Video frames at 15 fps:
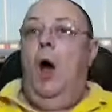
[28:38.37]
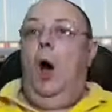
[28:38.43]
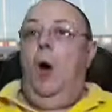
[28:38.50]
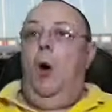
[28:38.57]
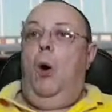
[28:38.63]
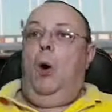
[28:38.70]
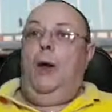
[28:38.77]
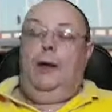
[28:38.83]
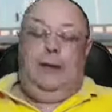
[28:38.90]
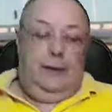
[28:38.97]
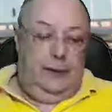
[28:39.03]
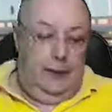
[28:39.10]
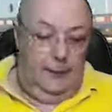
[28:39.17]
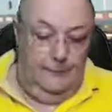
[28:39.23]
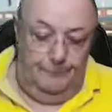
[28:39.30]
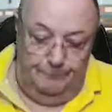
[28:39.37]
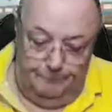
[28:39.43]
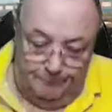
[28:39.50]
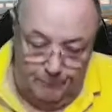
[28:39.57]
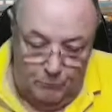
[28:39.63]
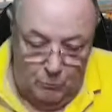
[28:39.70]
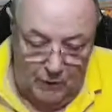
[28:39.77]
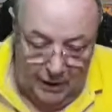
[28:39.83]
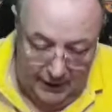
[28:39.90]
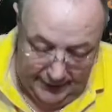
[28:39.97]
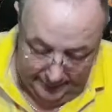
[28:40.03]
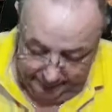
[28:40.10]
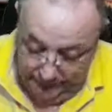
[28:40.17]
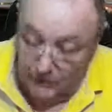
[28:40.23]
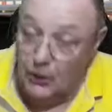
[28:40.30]
Oh, there you go. Ah,
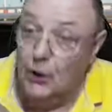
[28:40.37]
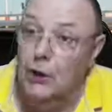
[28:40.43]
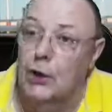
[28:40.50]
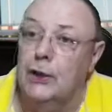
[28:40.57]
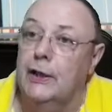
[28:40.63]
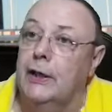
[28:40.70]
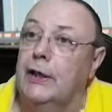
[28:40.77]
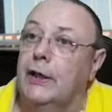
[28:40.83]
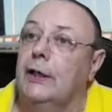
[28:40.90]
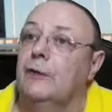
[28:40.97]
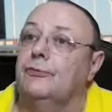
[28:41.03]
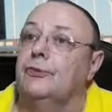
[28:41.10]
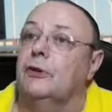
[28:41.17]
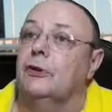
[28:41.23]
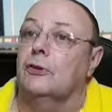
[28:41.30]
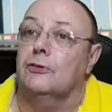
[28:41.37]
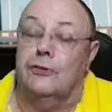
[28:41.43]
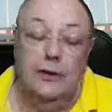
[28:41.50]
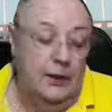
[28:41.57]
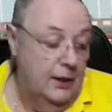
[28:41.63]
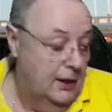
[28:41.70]
you heard it here first.